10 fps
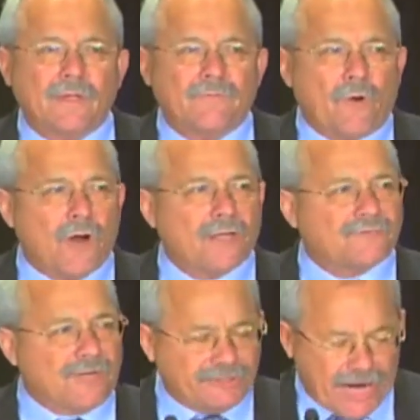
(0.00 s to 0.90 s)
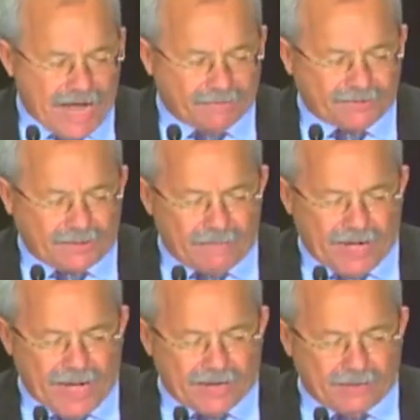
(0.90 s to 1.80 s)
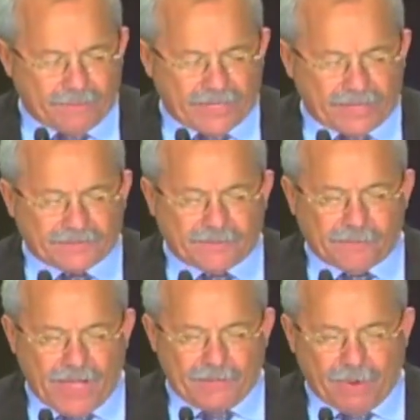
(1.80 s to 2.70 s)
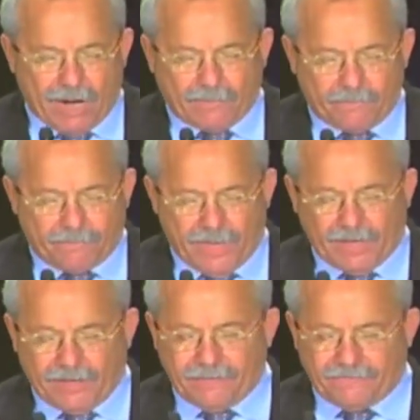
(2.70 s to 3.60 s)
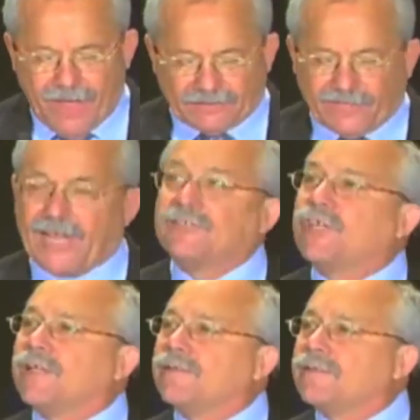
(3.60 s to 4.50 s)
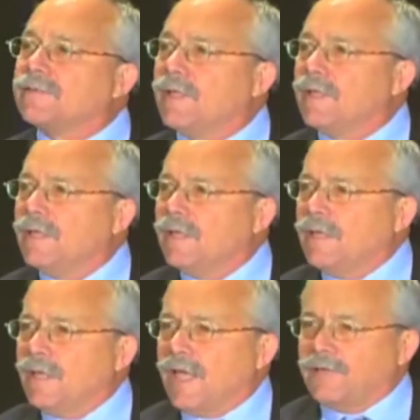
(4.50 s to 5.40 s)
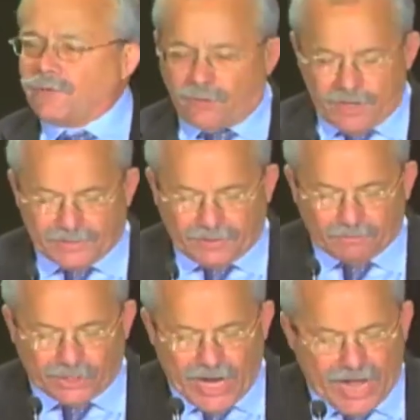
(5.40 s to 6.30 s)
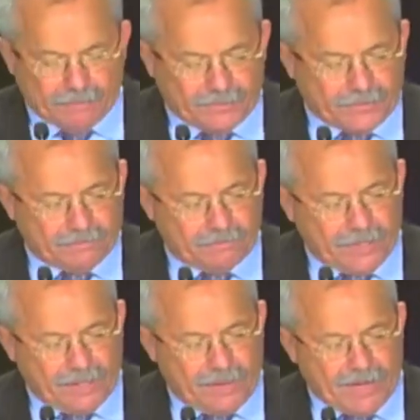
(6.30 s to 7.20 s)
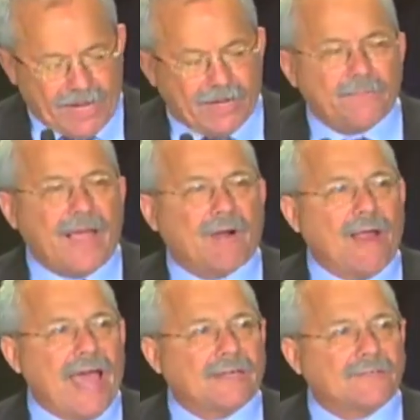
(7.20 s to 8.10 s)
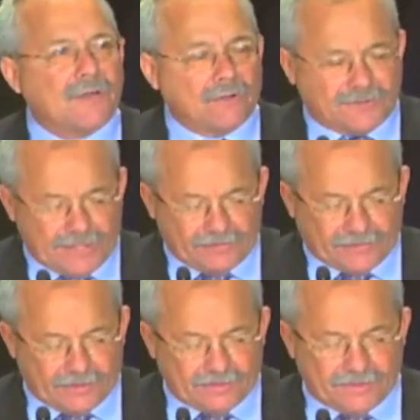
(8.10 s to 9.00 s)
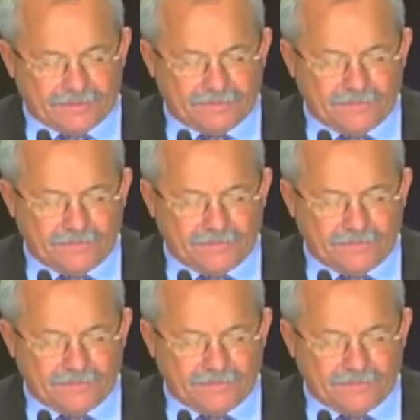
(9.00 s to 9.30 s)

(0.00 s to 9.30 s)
Forestry jobs eliminated because of pine bark beetle infestations. And tourism jobs eliminated by erratic snow seasons.